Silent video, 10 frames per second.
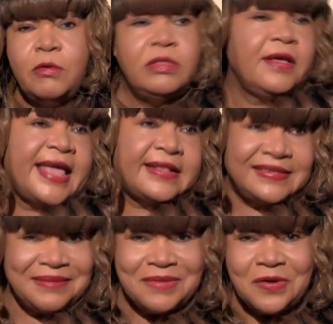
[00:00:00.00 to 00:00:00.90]
look at
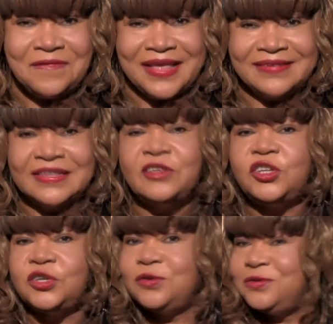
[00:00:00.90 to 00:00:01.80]
some movies and
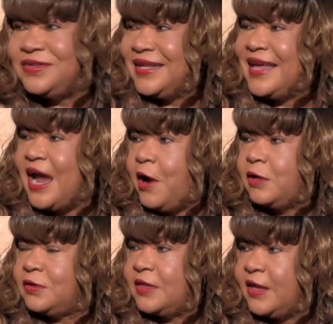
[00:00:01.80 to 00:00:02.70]
choose the
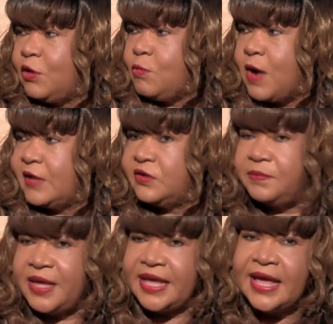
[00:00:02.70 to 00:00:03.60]
character that you want to
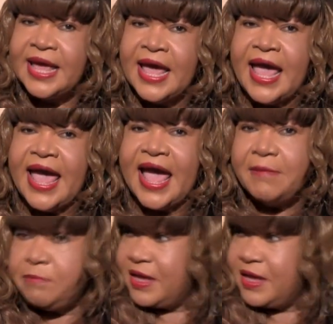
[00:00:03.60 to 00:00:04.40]
be and